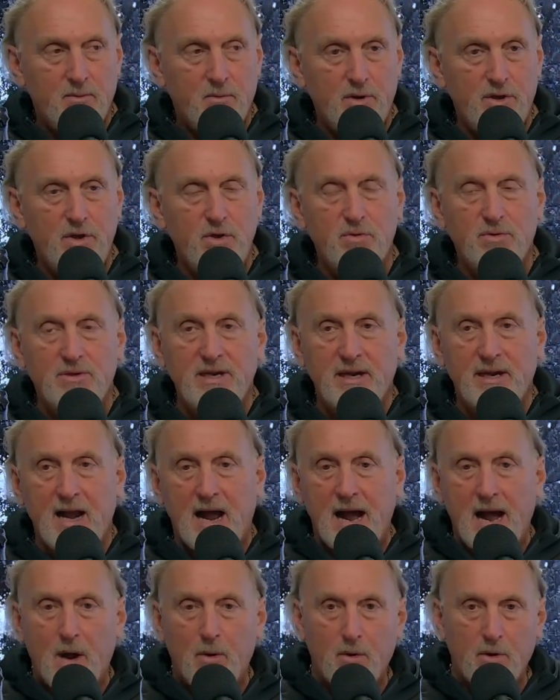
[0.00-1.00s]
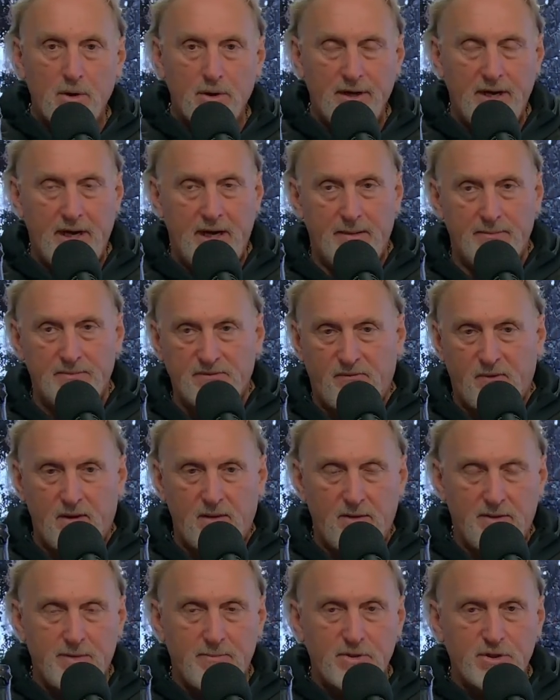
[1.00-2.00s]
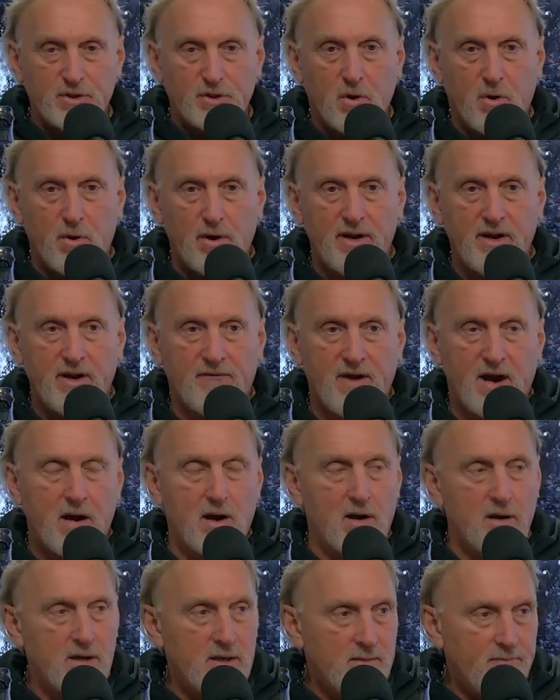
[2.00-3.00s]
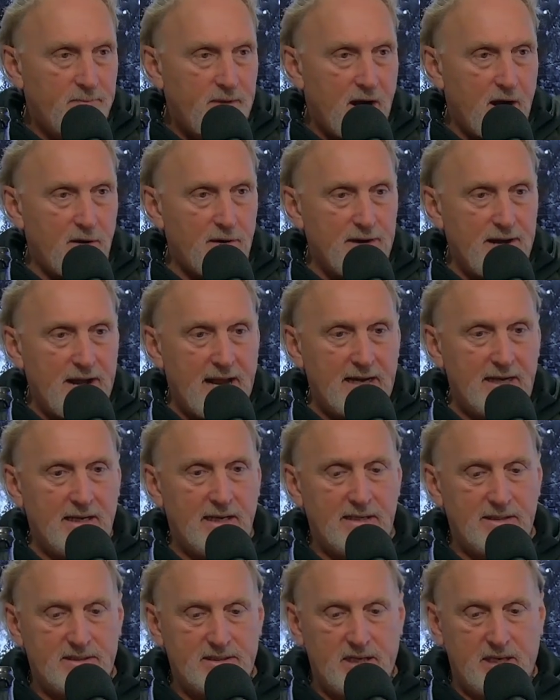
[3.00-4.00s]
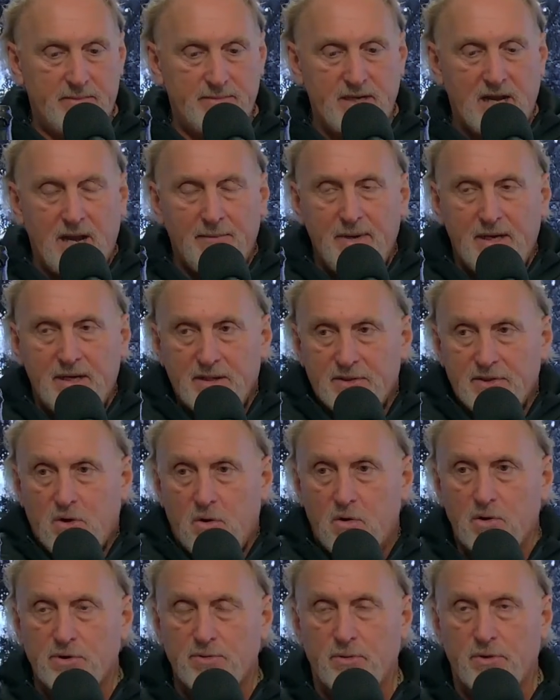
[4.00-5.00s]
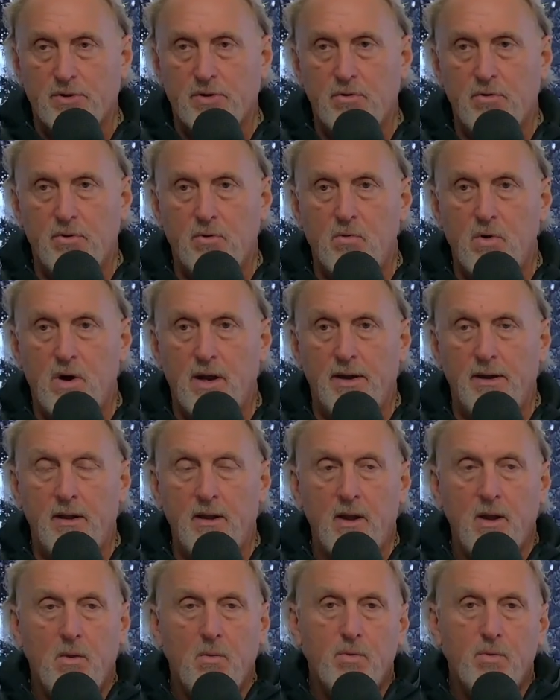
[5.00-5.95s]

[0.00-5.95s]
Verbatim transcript: When you did our games for the majority of our our '90s teams, I mean, the scores were two to one.